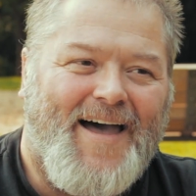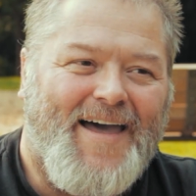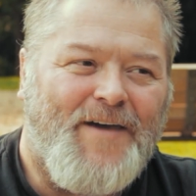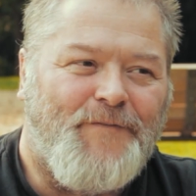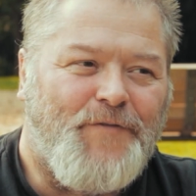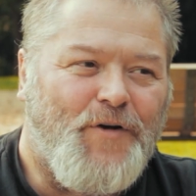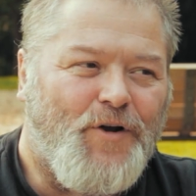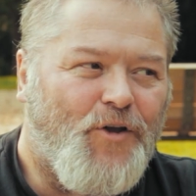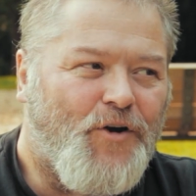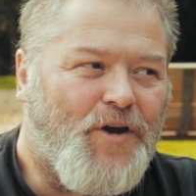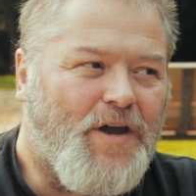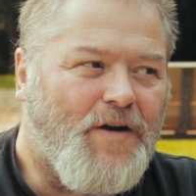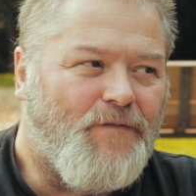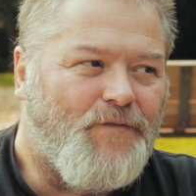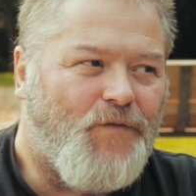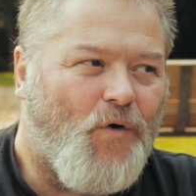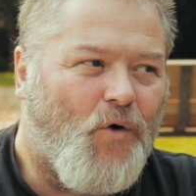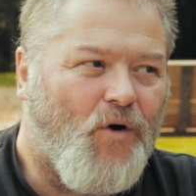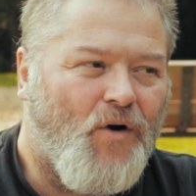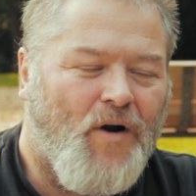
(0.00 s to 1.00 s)
If you're looking
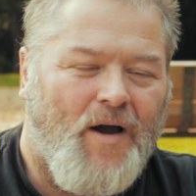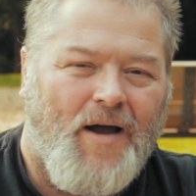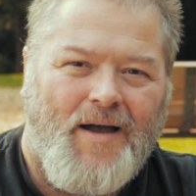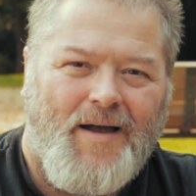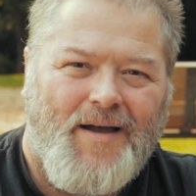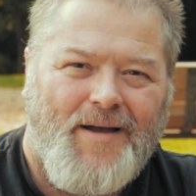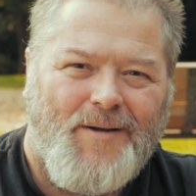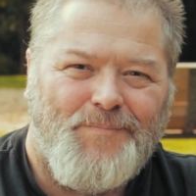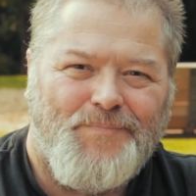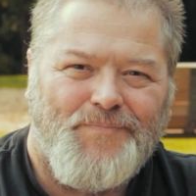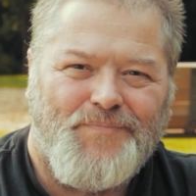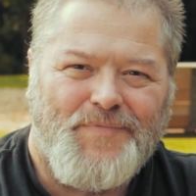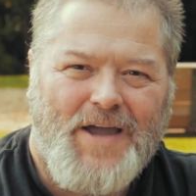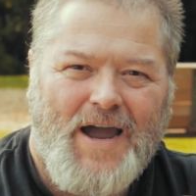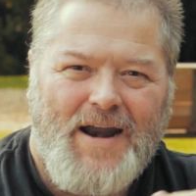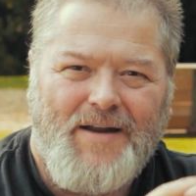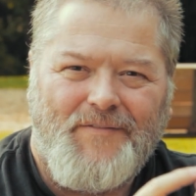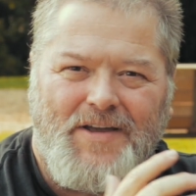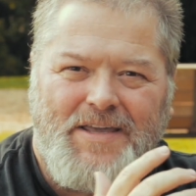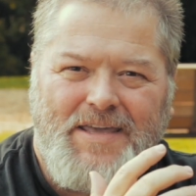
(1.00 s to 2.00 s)
for
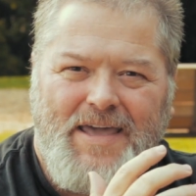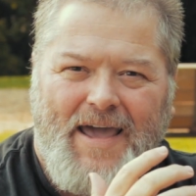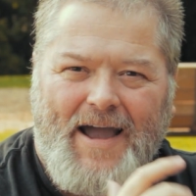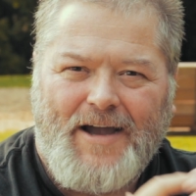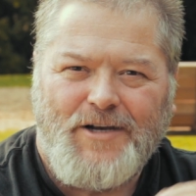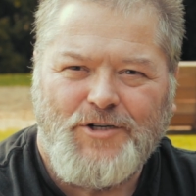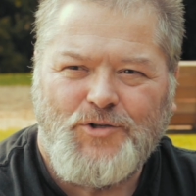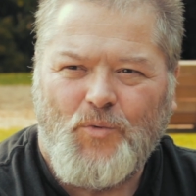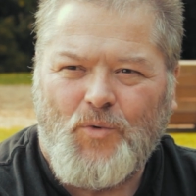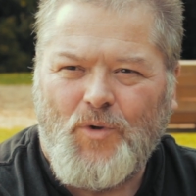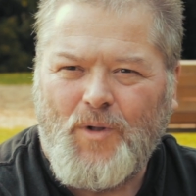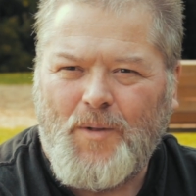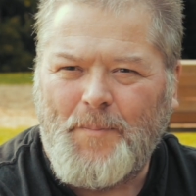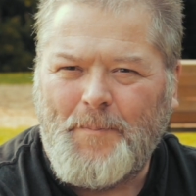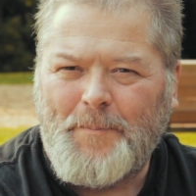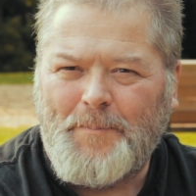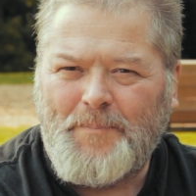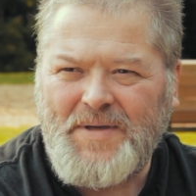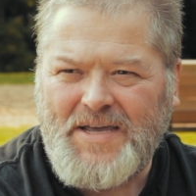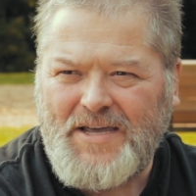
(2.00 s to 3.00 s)
kind of a
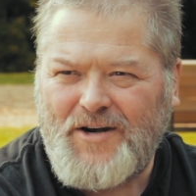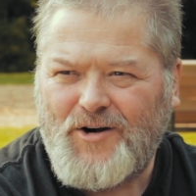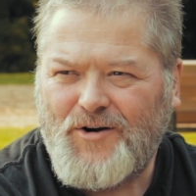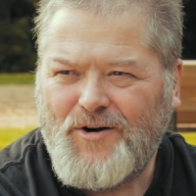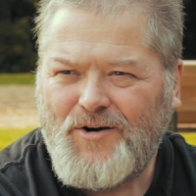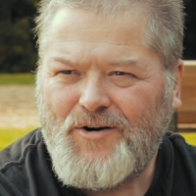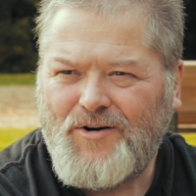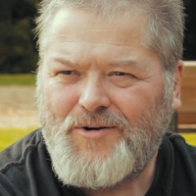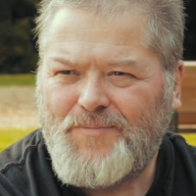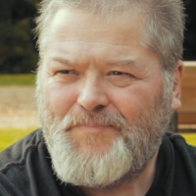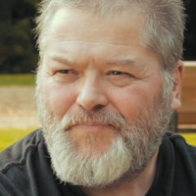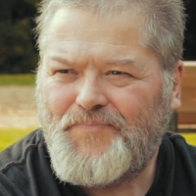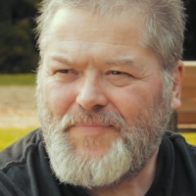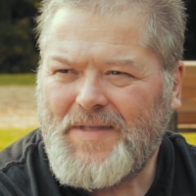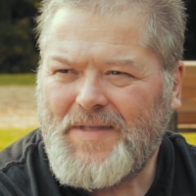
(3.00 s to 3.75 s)
casual beater,